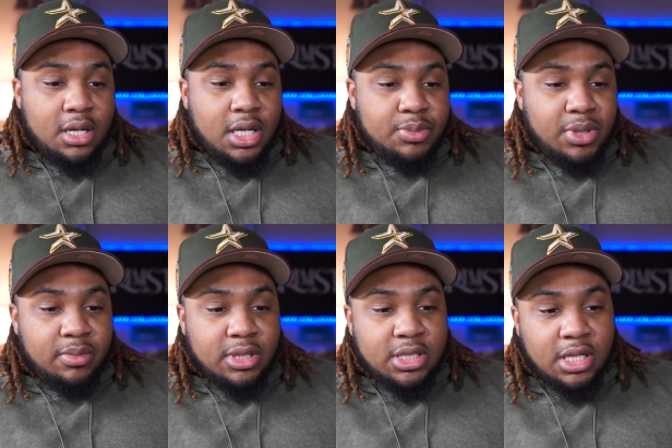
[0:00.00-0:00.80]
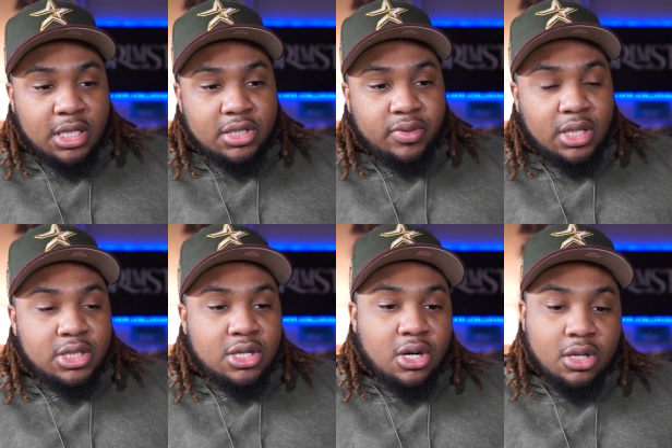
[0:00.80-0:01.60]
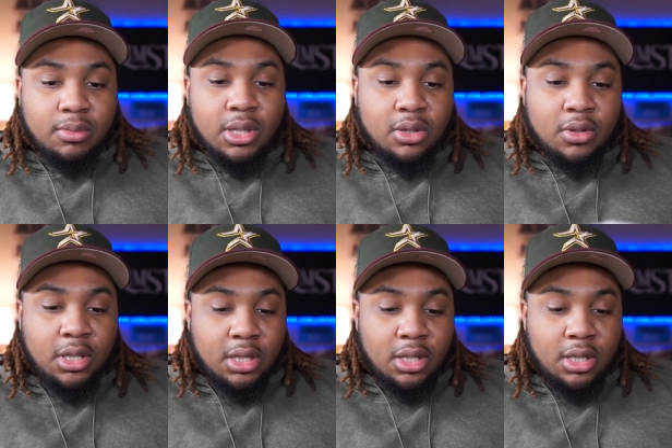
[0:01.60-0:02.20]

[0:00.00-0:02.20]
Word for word: that's pretty much it to really talk about.